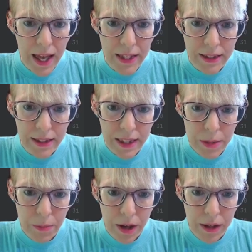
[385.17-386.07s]
And
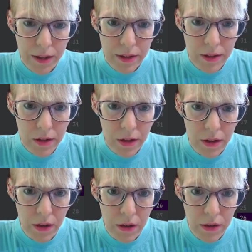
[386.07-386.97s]
these products
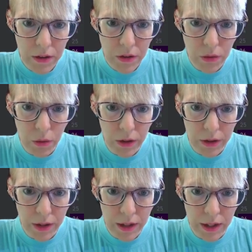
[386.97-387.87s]
are all
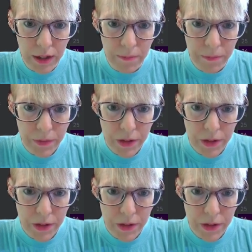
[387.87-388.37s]
stored in